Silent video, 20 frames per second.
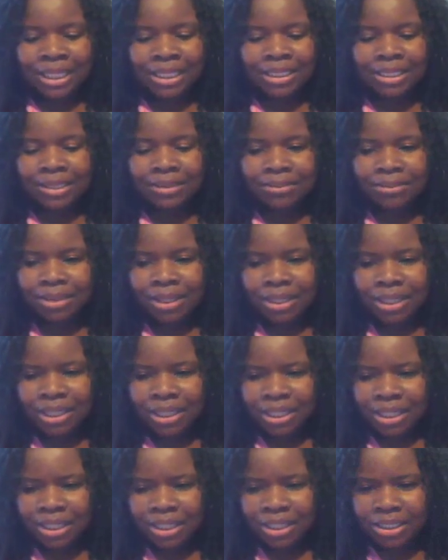
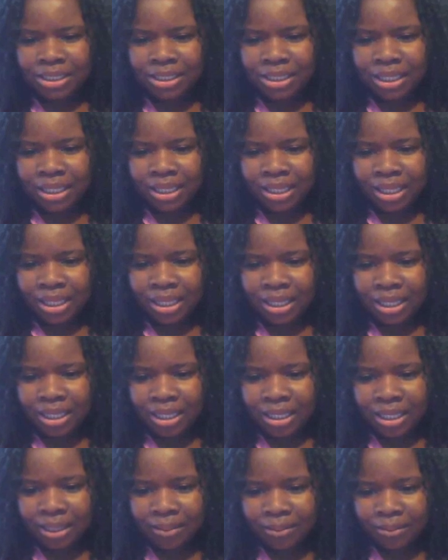Smulligans, I think.
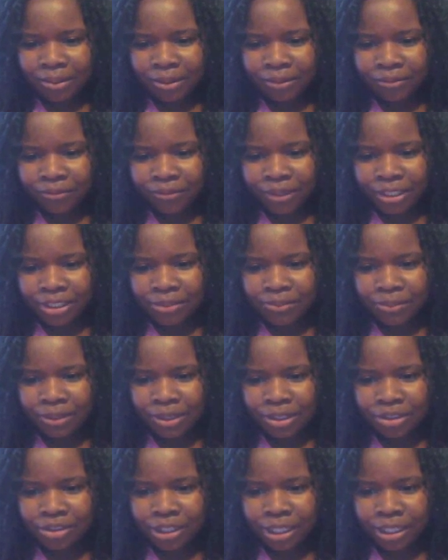I'm on
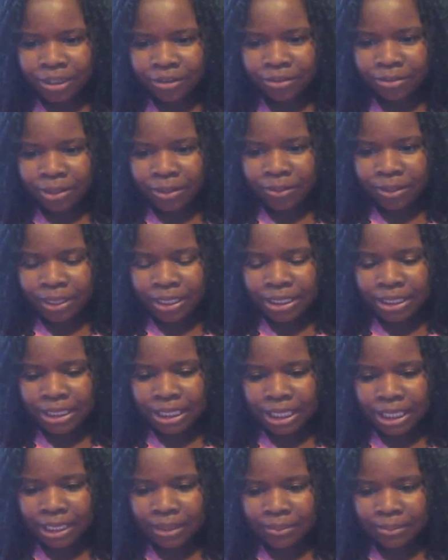Facebook trying to remember his
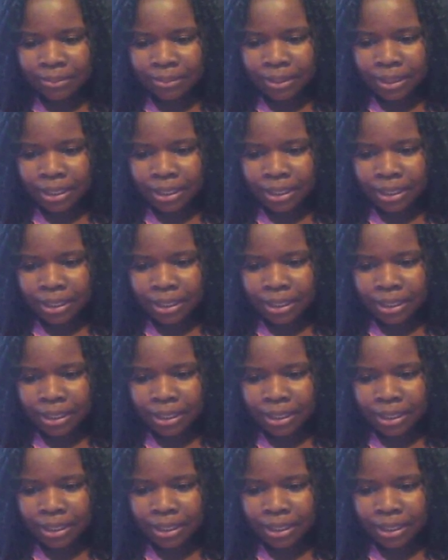name.